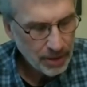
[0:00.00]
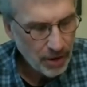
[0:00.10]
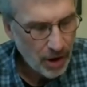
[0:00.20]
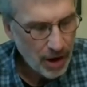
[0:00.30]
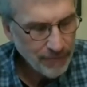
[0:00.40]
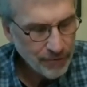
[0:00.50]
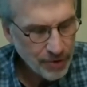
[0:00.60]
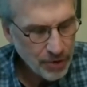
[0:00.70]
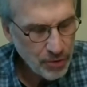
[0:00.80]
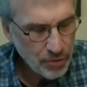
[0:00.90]
to offer
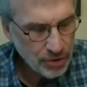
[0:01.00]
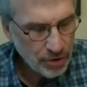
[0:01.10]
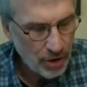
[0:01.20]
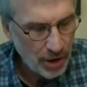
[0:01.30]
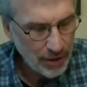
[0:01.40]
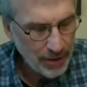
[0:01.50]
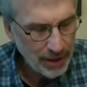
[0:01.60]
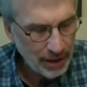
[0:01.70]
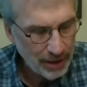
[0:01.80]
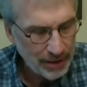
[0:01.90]
you to all
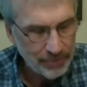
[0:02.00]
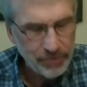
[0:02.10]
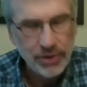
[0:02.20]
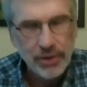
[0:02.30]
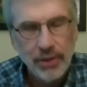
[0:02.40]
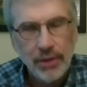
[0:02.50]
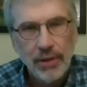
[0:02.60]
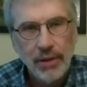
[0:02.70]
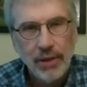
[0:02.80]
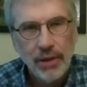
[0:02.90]
that lives
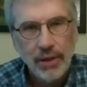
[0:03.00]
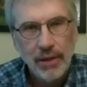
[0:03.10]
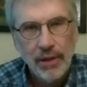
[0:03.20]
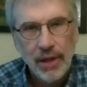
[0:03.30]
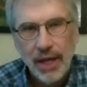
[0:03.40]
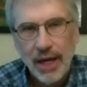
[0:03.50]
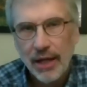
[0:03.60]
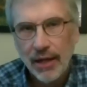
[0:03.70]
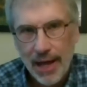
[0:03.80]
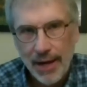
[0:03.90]
in
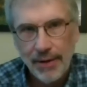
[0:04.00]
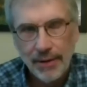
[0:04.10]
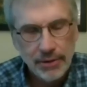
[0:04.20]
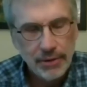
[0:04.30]
gladness.